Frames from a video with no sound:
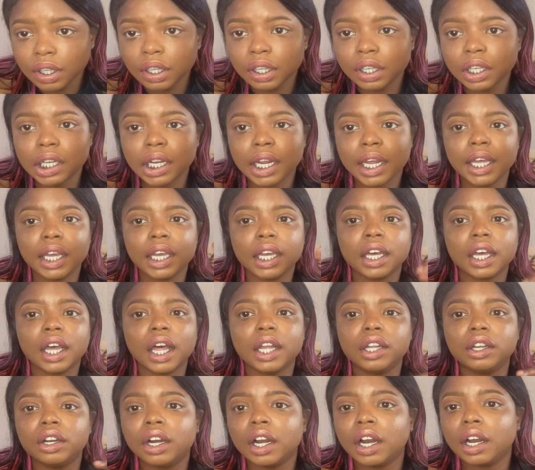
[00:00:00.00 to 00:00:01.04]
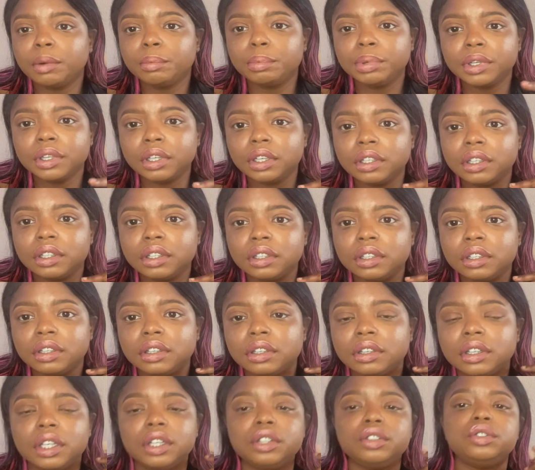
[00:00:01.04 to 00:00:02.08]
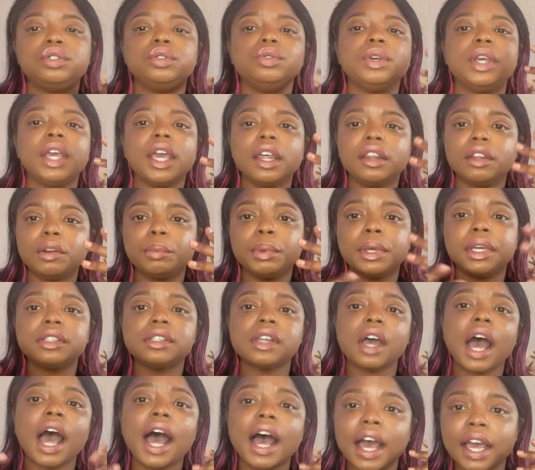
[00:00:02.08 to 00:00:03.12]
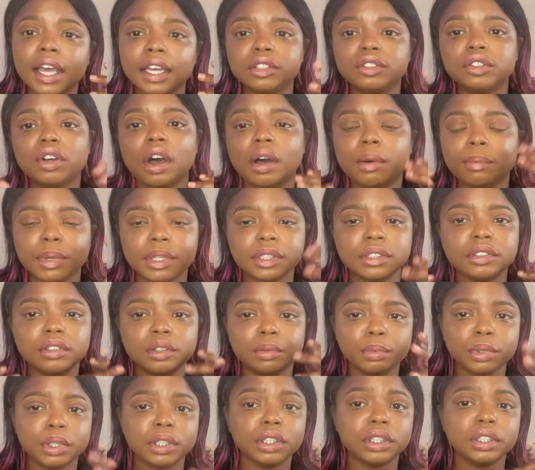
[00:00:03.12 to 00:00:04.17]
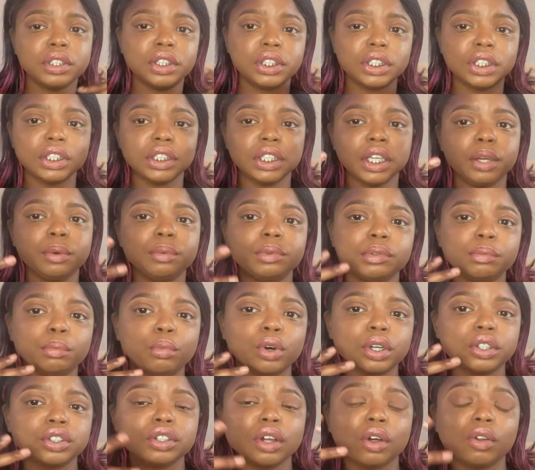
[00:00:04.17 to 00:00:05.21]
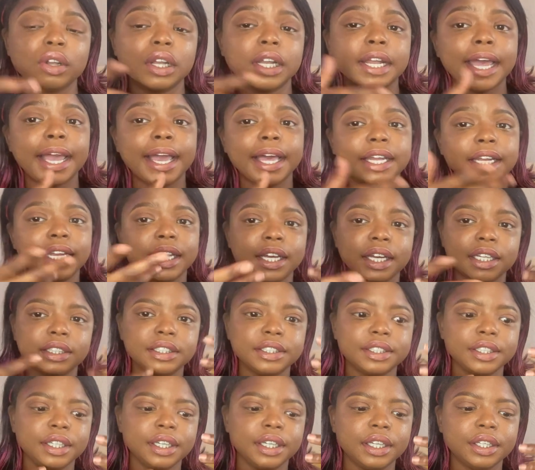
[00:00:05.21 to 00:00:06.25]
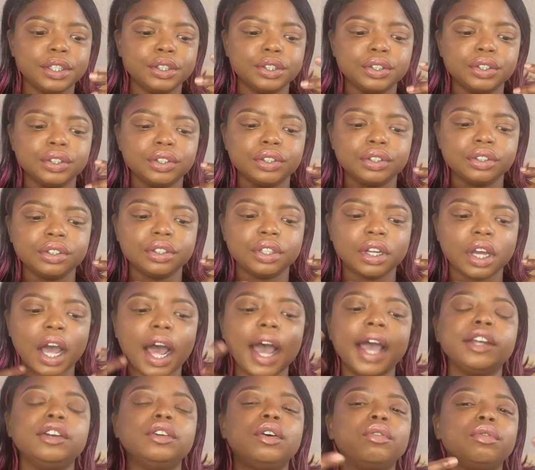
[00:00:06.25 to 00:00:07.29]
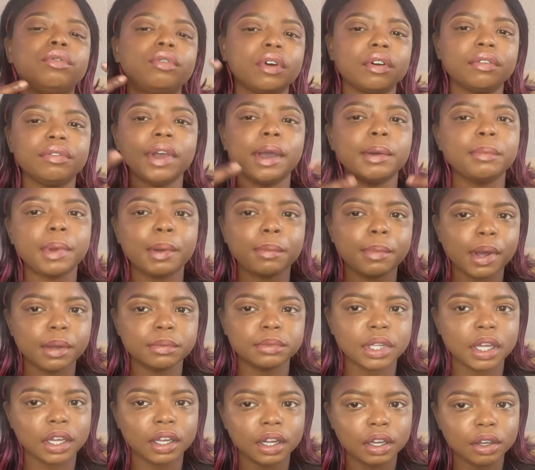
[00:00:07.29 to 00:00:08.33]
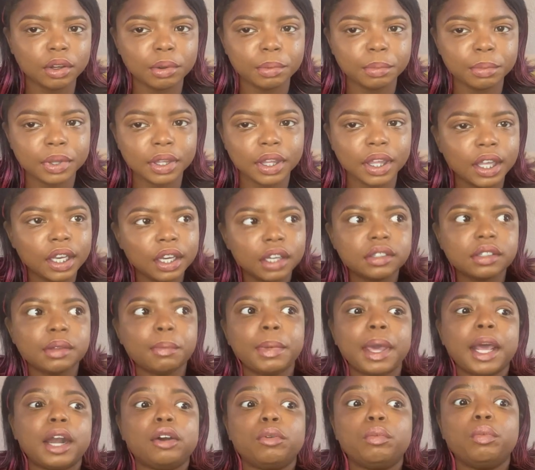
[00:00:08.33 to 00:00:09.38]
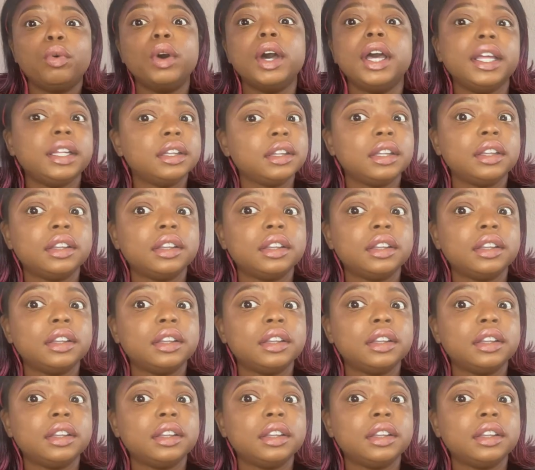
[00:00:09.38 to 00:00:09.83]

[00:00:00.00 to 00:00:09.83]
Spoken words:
Like, I learned how to put things together because I taught myself, because it was more so lack. Like I said, I know for a fact my mom's not going to help me. It doesn't matter what